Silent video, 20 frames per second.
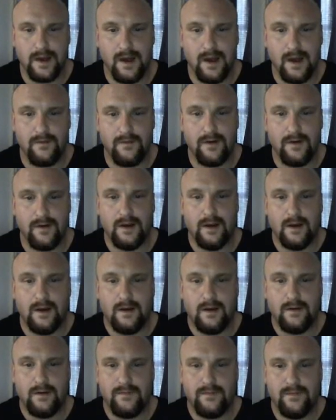I have
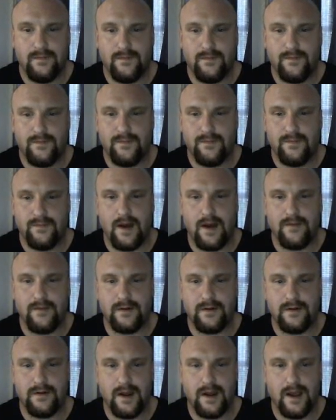
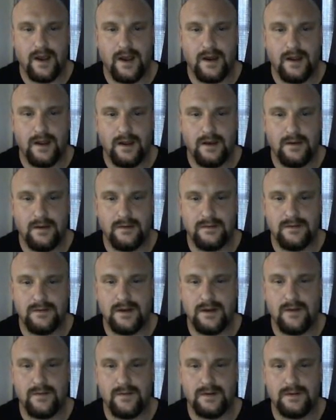
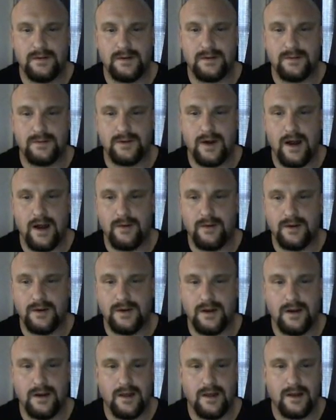587 subscribers
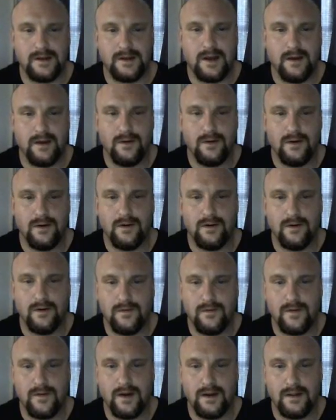here. That's how you know
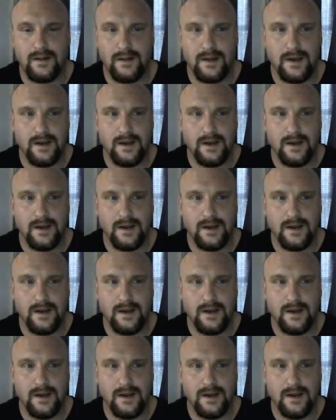you've gotten